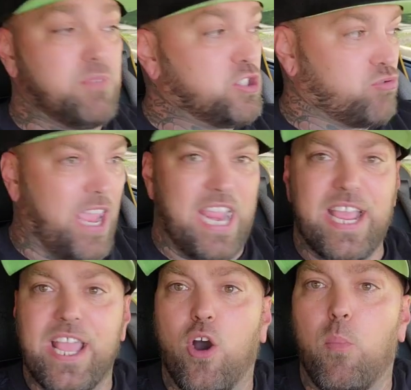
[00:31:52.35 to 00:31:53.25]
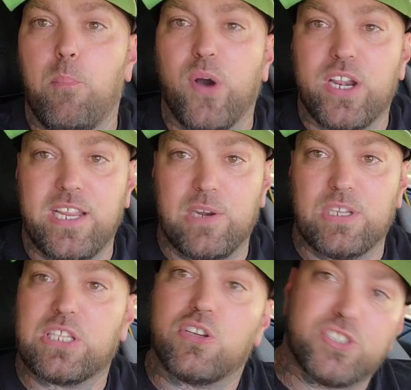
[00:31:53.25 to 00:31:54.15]
but you can't help but hear
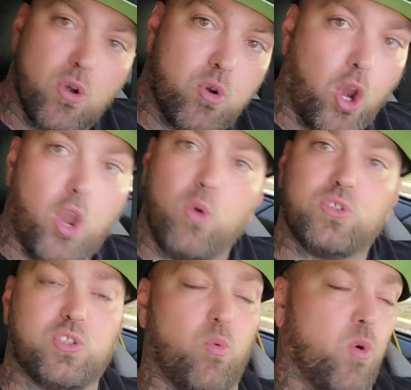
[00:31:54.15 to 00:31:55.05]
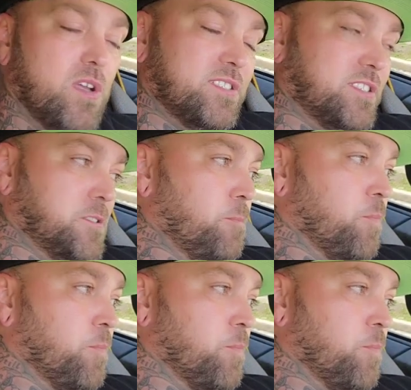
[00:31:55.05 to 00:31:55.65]
it. They're so close to us.